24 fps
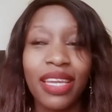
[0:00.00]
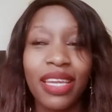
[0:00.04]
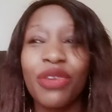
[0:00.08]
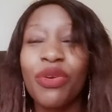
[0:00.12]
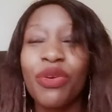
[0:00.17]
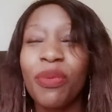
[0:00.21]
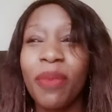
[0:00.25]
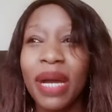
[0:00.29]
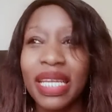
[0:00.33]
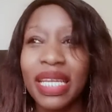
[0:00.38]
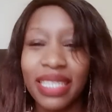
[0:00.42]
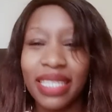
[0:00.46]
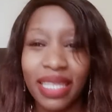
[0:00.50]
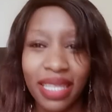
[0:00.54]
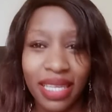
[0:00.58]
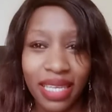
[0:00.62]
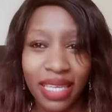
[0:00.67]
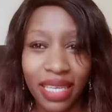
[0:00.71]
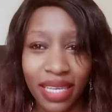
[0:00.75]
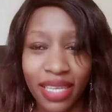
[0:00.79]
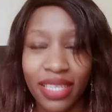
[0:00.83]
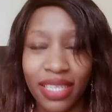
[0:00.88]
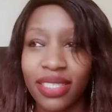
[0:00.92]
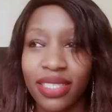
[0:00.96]
no matter the
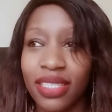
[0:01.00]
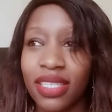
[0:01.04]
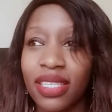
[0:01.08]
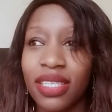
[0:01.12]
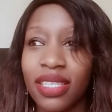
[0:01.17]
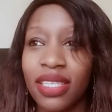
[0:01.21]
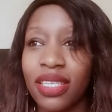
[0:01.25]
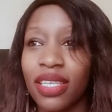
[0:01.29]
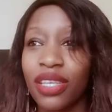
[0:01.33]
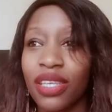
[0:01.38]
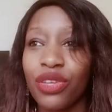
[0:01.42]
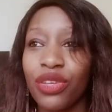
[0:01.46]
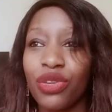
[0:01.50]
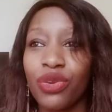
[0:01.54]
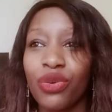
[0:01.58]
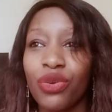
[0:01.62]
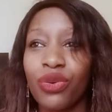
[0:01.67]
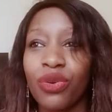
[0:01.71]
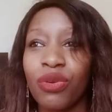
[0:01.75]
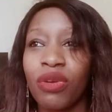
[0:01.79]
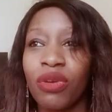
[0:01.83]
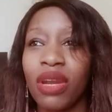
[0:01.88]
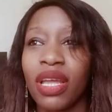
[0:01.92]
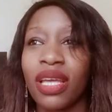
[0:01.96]
case,
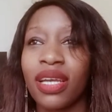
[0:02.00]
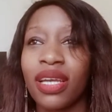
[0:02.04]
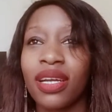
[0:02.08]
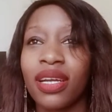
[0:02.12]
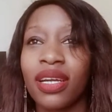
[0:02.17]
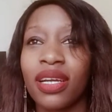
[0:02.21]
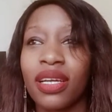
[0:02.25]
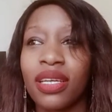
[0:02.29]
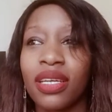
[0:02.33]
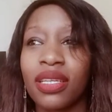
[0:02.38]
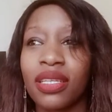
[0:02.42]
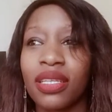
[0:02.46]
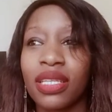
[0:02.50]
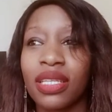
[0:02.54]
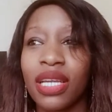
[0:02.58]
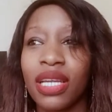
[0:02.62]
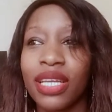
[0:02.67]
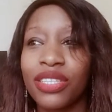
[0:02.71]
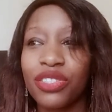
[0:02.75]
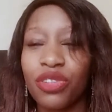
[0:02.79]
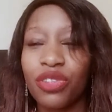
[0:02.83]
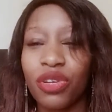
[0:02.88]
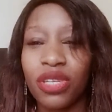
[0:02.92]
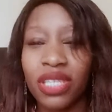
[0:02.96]
like,
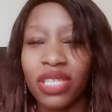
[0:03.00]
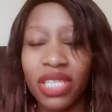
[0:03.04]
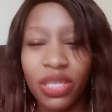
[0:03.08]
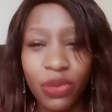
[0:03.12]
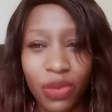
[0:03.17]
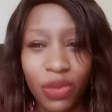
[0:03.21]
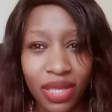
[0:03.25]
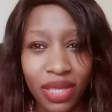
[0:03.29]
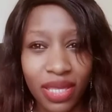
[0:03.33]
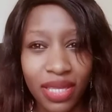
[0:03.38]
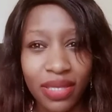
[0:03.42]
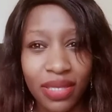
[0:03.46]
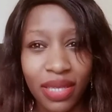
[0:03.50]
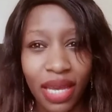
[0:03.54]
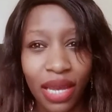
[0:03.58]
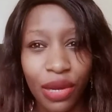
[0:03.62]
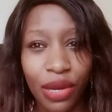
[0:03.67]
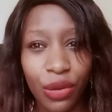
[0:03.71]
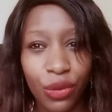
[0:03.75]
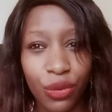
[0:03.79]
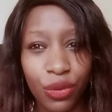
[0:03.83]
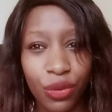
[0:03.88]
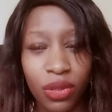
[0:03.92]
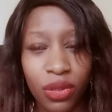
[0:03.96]
let's not deal with things
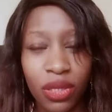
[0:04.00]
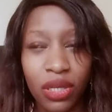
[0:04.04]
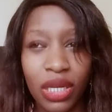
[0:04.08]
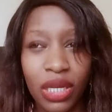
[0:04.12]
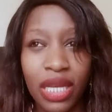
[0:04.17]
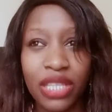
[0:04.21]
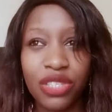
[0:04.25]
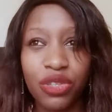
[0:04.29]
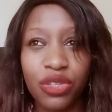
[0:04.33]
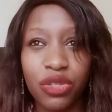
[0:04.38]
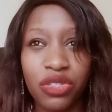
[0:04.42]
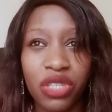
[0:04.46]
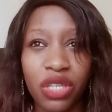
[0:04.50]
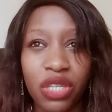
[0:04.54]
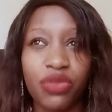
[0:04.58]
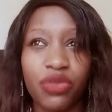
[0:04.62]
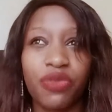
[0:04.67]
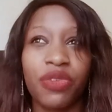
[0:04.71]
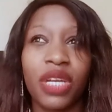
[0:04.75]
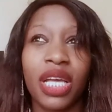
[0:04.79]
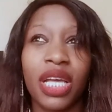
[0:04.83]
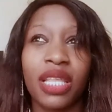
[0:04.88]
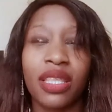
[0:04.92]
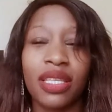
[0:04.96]
alone. Let's not try
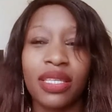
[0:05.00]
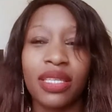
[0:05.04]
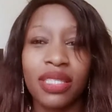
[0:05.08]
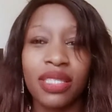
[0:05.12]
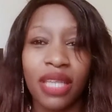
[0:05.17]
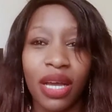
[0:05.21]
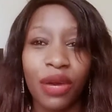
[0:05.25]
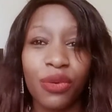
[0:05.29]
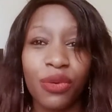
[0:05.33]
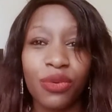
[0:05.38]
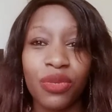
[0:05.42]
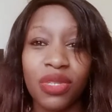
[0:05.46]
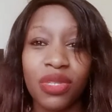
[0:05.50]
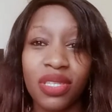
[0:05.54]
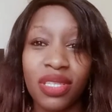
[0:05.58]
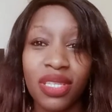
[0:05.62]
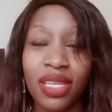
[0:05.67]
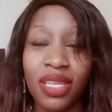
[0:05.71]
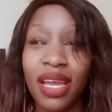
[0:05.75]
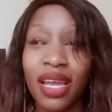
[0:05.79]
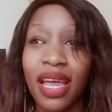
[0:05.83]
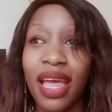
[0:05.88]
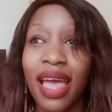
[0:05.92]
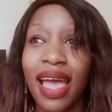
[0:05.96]
to figure things out
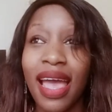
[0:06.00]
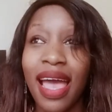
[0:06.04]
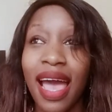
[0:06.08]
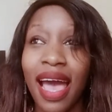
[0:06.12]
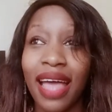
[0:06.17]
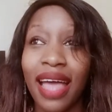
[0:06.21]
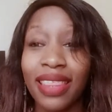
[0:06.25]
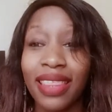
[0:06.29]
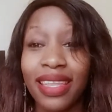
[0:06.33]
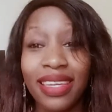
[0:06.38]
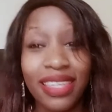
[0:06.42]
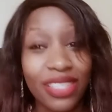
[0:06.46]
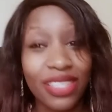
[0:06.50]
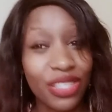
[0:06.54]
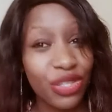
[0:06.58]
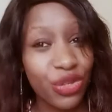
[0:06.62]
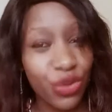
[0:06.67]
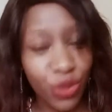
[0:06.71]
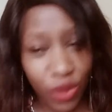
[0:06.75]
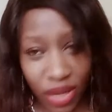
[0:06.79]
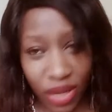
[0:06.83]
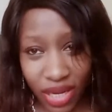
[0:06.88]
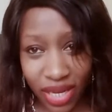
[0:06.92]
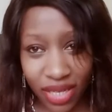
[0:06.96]
and then it's
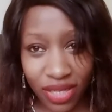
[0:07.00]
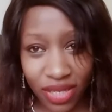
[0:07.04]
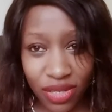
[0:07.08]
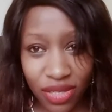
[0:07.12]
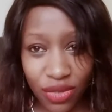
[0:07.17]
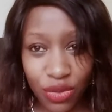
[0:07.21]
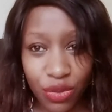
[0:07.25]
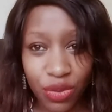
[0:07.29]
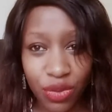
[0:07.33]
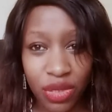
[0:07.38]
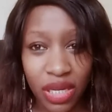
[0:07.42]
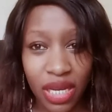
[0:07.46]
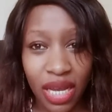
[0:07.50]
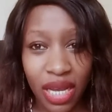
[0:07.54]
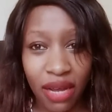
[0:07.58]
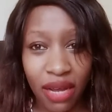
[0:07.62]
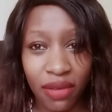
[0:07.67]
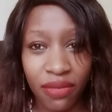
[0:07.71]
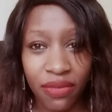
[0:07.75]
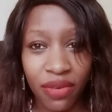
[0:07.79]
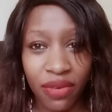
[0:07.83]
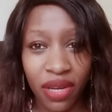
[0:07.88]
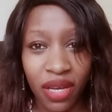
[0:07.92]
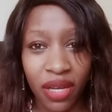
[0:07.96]
too late to
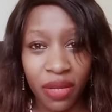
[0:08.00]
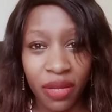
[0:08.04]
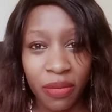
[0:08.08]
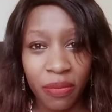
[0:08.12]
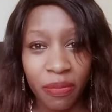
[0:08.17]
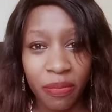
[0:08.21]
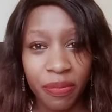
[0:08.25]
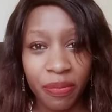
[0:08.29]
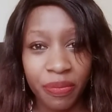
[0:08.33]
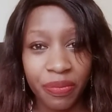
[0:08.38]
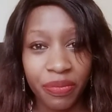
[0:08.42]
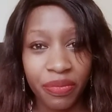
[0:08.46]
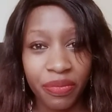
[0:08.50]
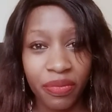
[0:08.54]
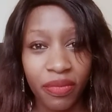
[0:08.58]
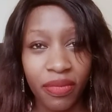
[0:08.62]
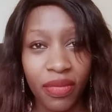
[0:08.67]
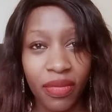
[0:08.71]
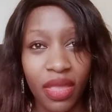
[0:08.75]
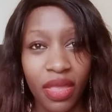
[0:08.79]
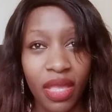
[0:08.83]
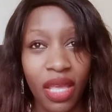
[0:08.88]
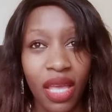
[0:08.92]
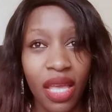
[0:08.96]
recover.
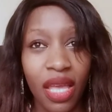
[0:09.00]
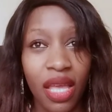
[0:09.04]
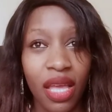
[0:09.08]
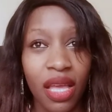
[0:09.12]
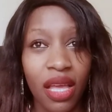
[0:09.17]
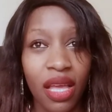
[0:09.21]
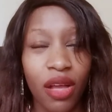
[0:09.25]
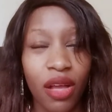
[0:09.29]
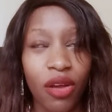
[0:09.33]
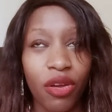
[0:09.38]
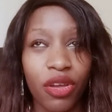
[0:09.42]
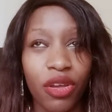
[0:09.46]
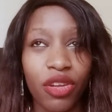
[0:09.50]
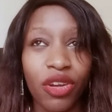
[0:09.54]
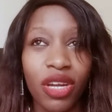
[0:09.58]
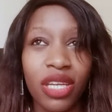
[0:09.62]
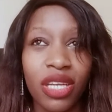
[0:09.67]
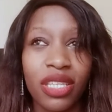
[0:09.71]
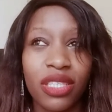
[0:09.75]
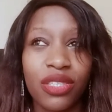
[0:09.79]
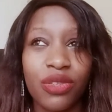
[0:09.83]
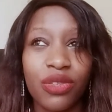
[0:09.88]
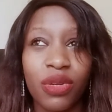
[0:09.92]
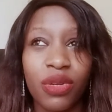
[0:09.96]
Okay, now
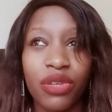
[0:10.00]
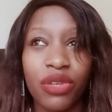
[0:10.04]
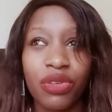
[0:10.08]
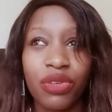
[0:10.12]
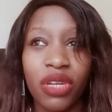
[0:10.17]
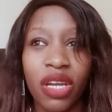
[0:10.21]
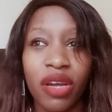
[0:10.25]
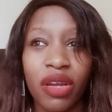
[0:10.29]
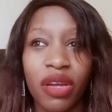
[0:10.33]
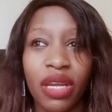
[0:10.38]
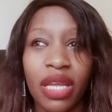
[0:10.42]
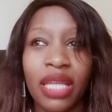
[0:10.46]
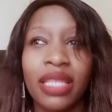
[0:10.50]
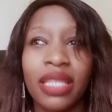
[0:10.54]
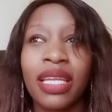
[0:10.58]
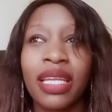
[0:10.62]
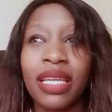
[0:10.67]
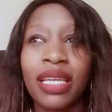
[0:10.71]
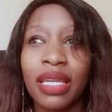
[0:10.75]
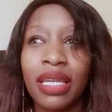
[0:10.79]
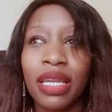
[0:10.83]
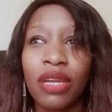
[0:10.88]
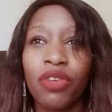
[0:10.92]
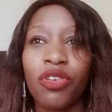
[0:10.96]
it's too late to recover, and
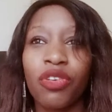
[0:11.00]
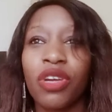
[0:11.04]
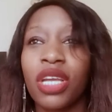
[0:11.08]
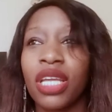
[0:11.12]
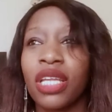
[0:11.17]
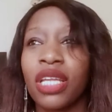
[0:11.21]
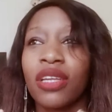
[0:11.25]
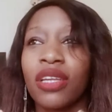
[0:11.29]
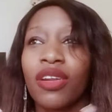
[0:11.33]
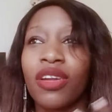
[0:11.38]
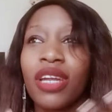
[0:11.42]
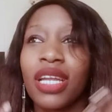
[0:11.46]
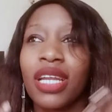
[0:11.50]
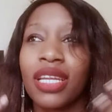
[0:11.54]
then okay,